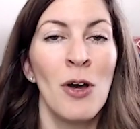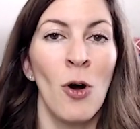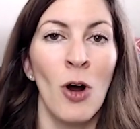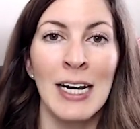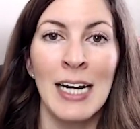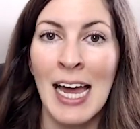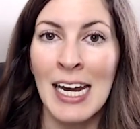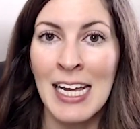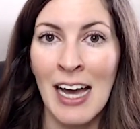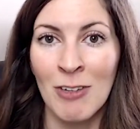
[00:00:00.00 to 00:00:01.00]
or on
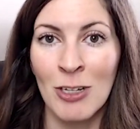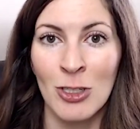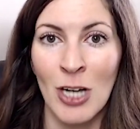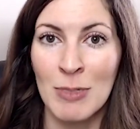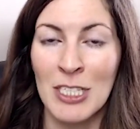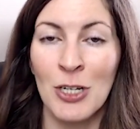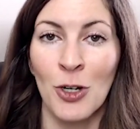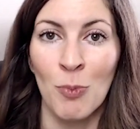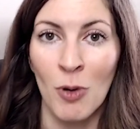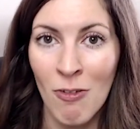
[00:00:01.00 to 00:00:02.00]
any of your job
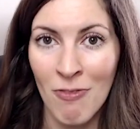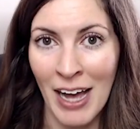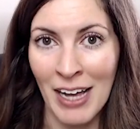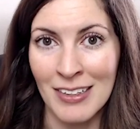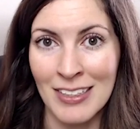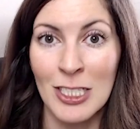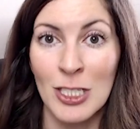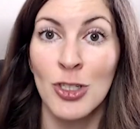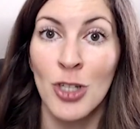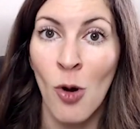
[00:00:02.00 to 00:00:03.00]
seeker profiles
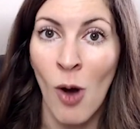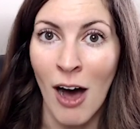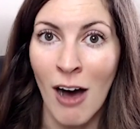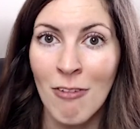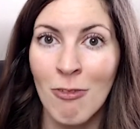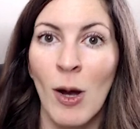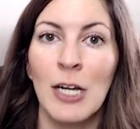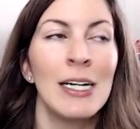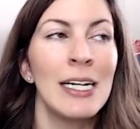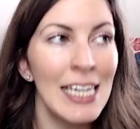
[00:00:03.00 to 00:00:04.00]
to show off why
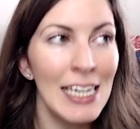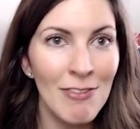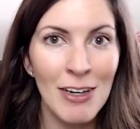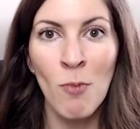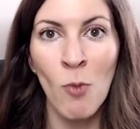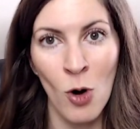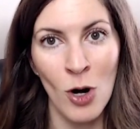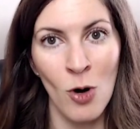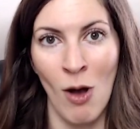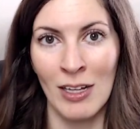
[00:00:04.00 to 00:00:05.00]
you're an even more
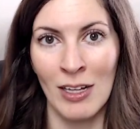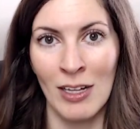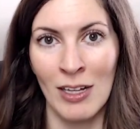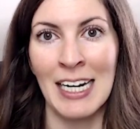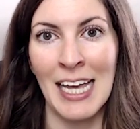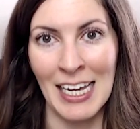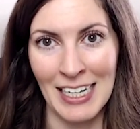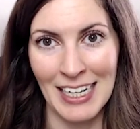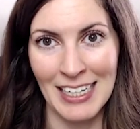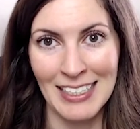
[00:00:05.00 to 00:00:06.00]
qualified
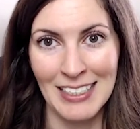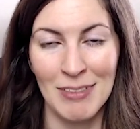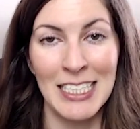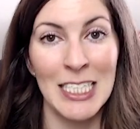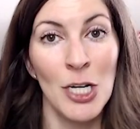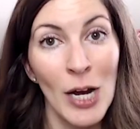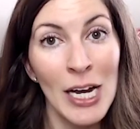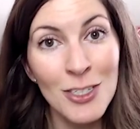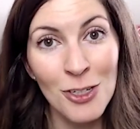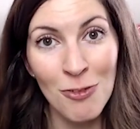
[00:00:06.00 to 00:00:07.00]
candidate. It's a
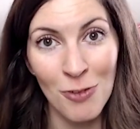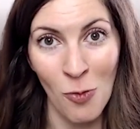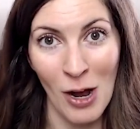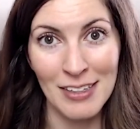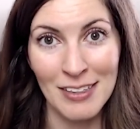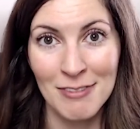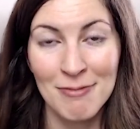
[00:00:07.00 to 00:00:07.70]
great two for one